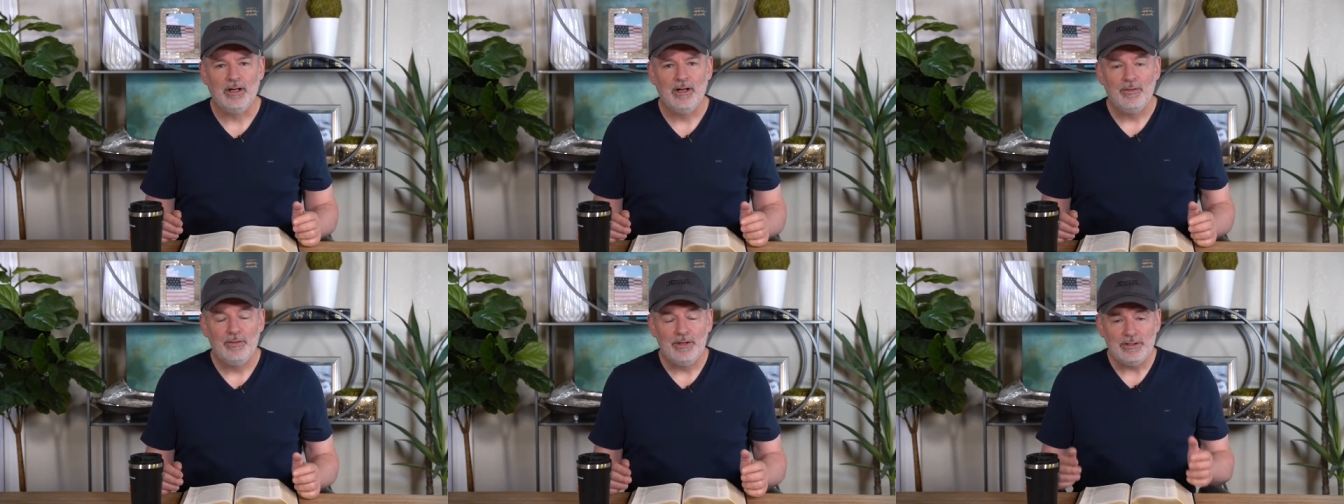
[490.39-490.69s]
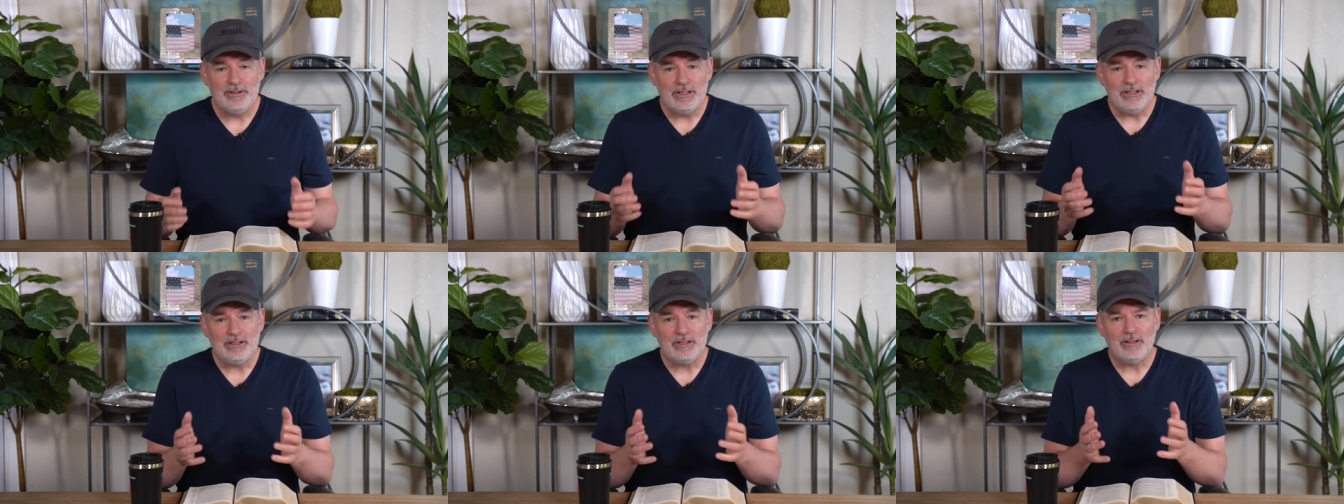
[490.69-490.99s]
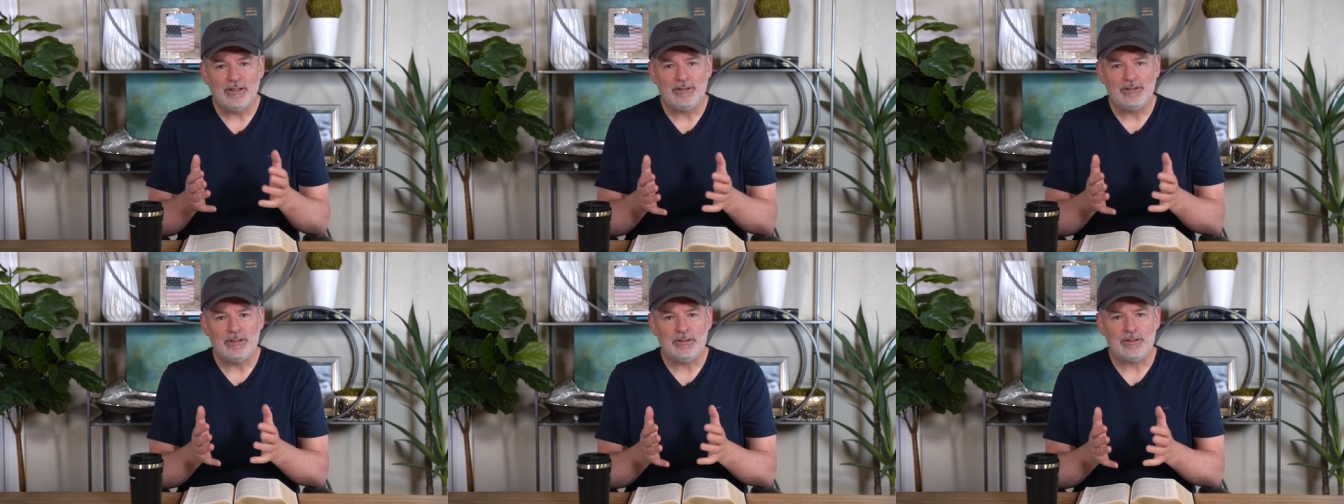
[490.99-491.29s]
This is,
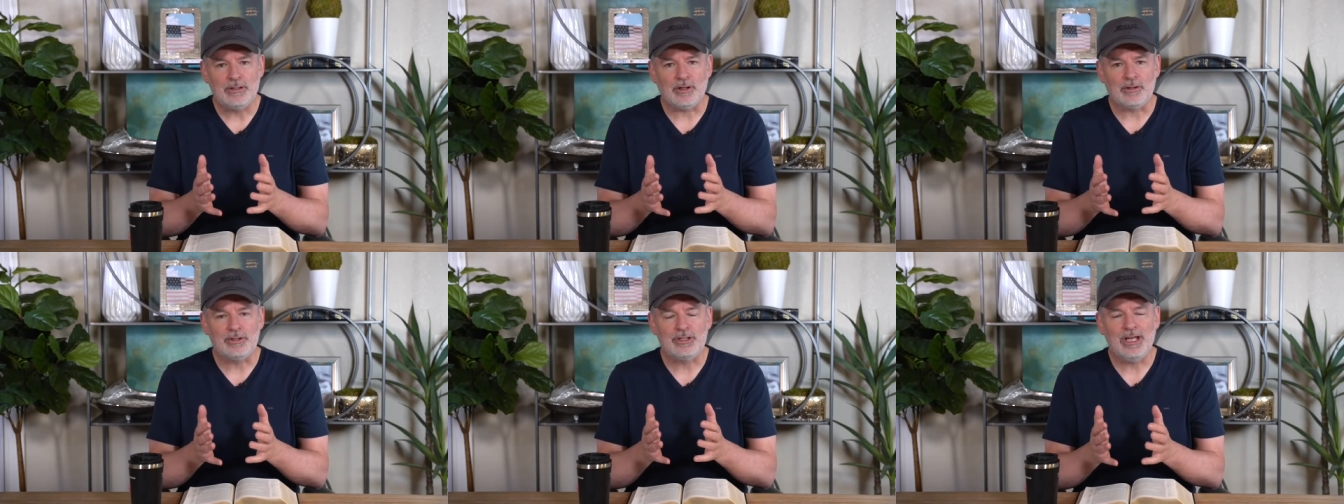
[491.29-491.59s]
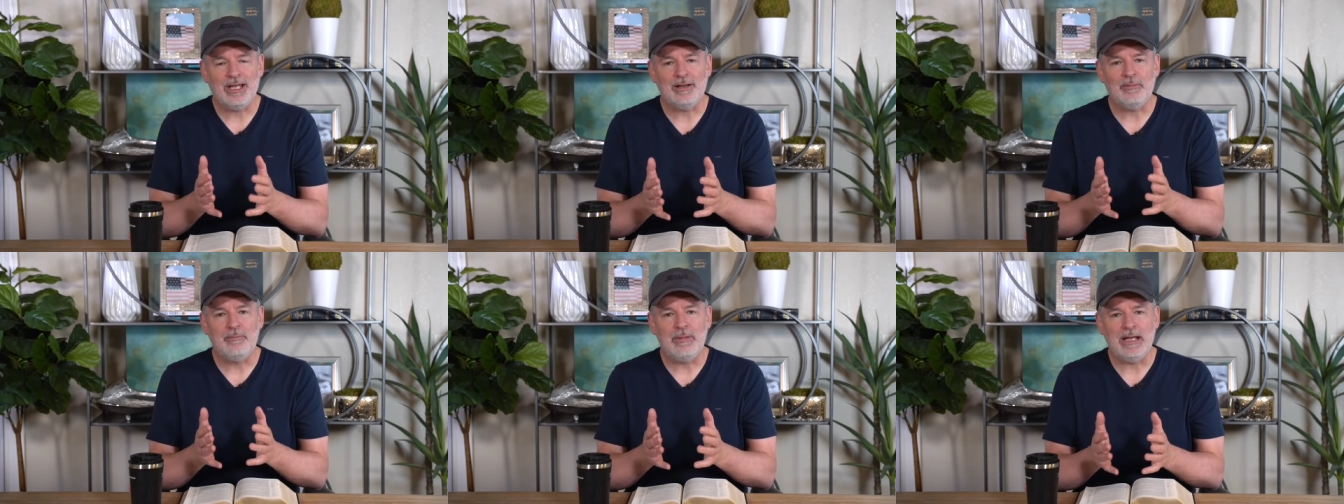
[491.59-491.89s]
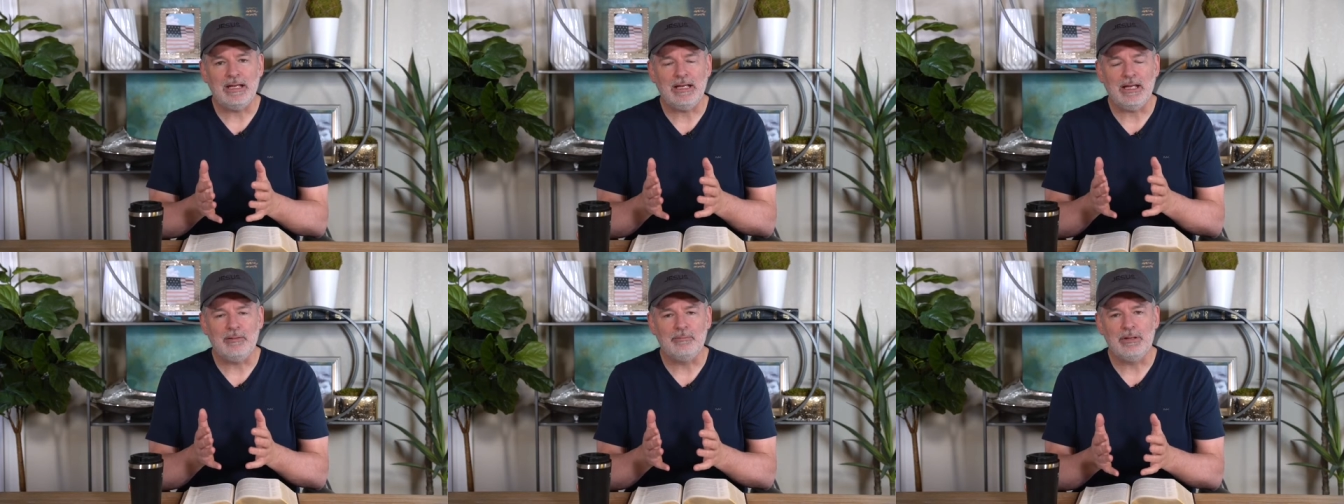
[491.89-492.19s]
this is their tent
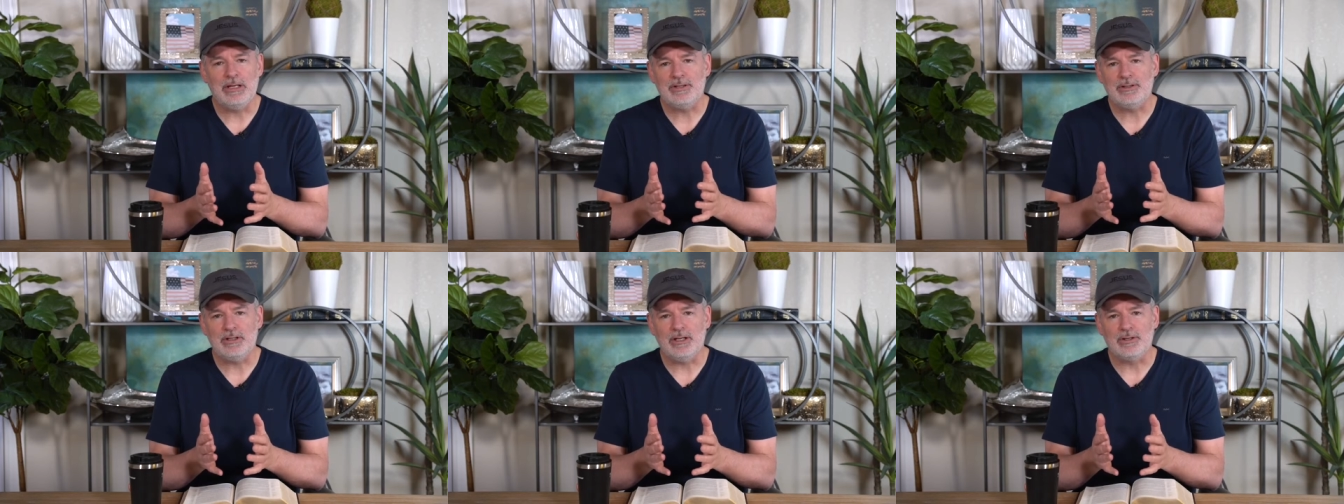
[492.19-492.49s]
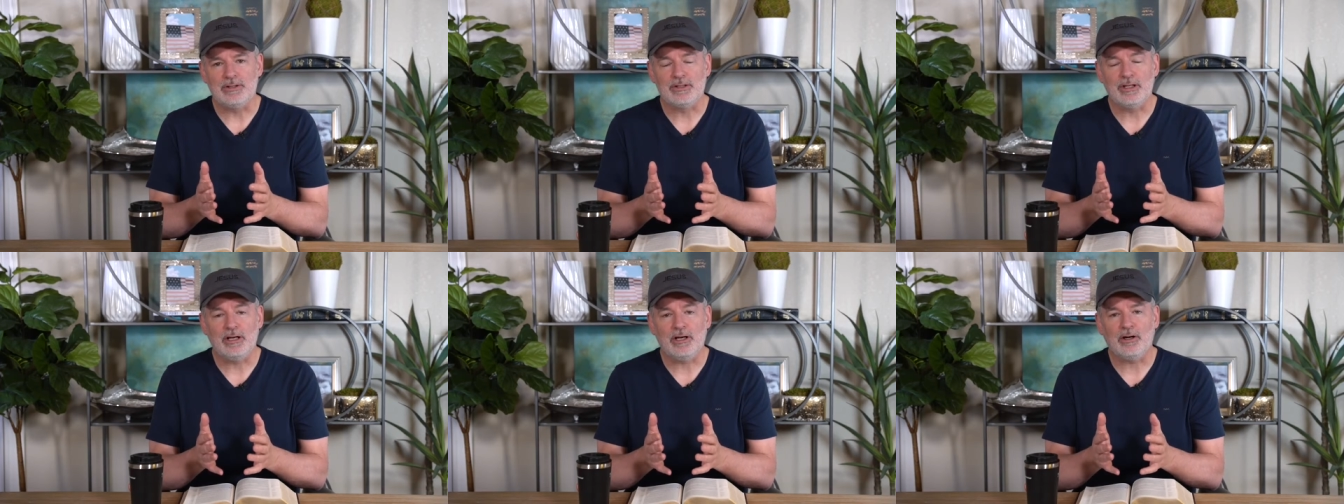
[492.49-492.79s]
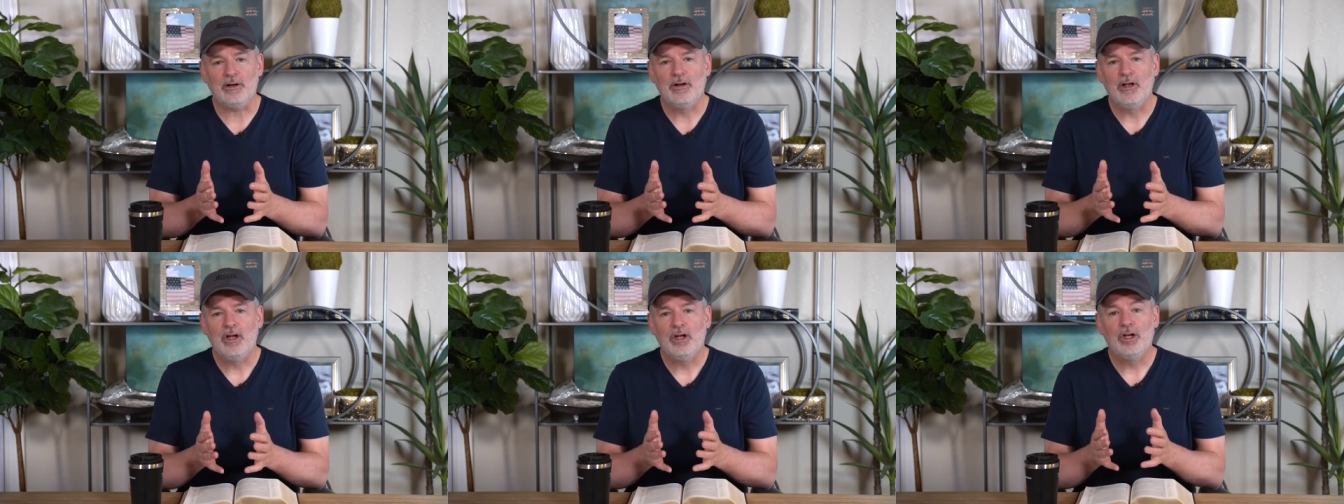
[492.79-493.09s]
making business. They
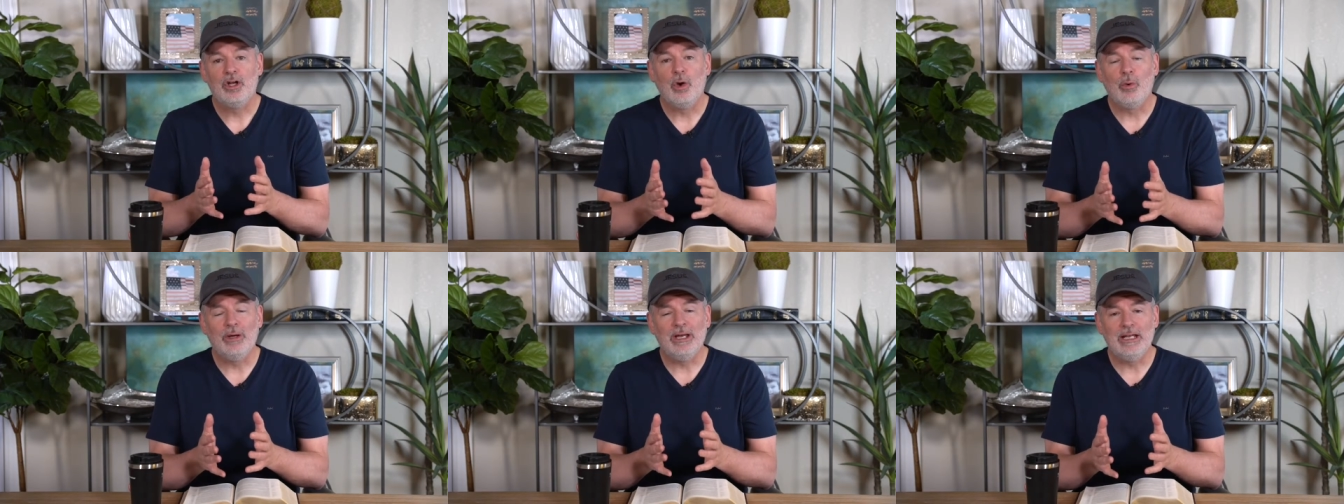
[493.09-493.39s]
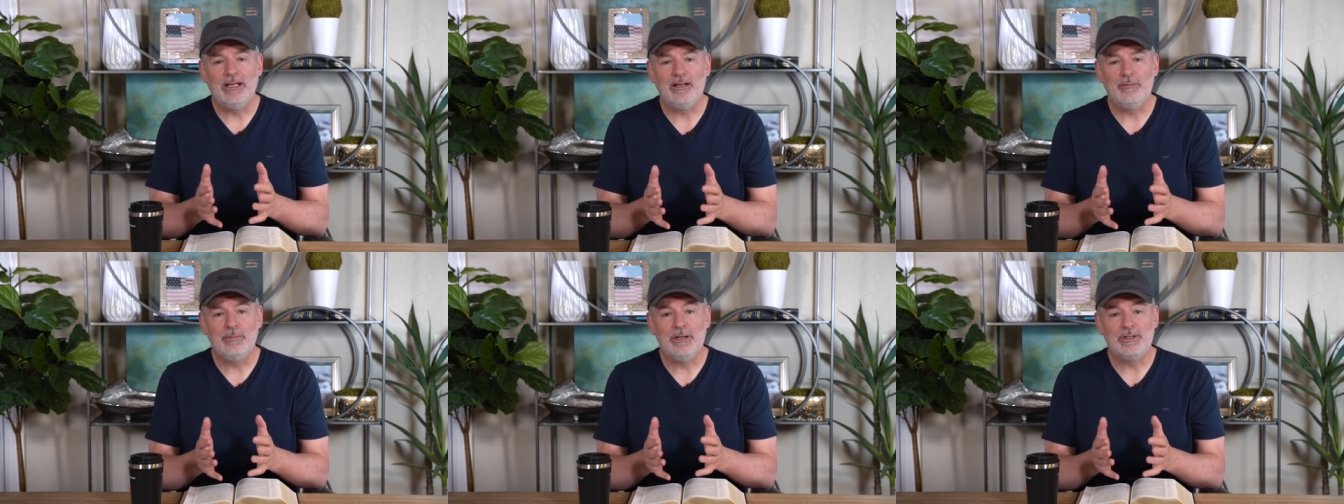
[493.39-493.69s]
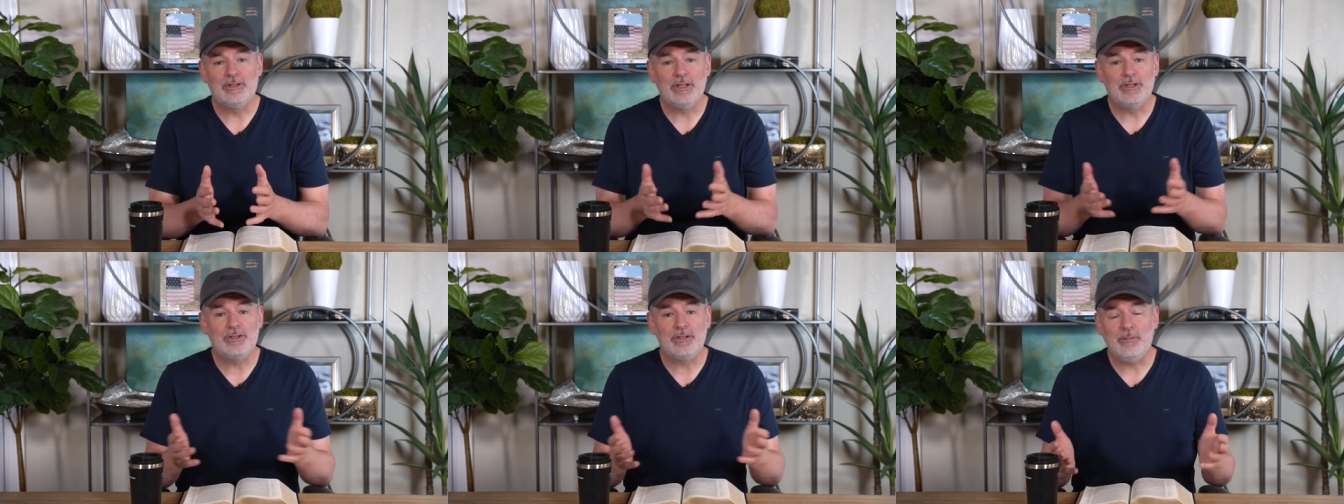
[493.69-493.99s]
are going into
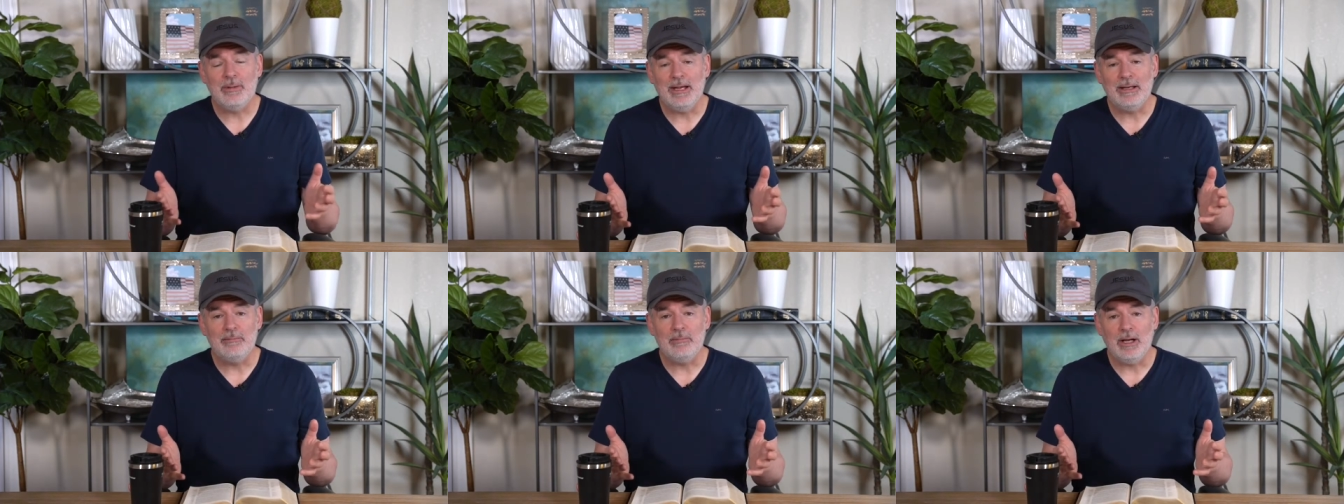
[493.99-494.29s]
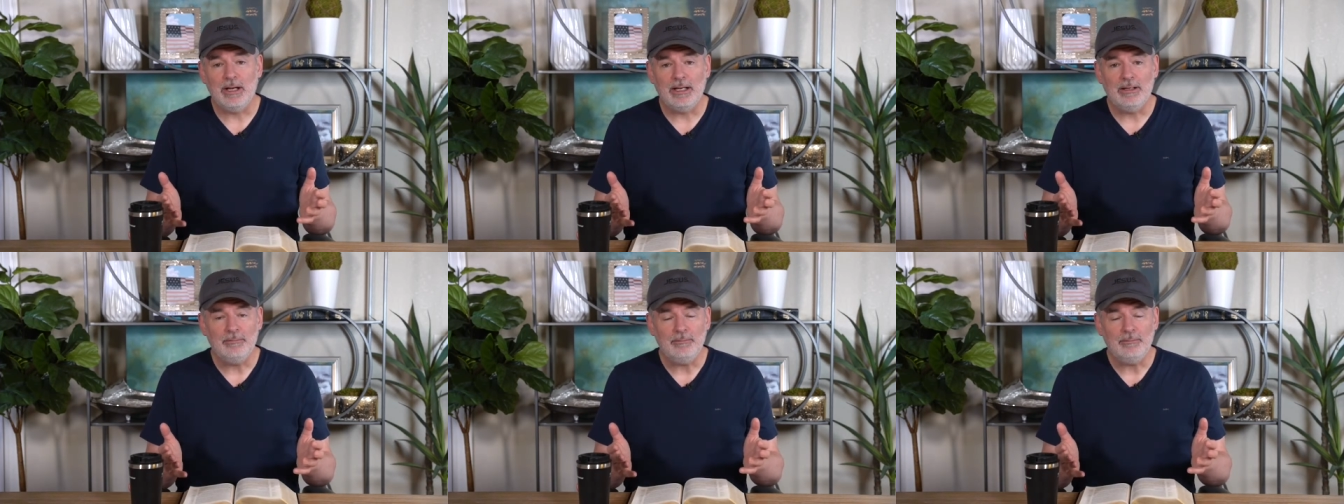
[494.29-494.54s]
business to make money.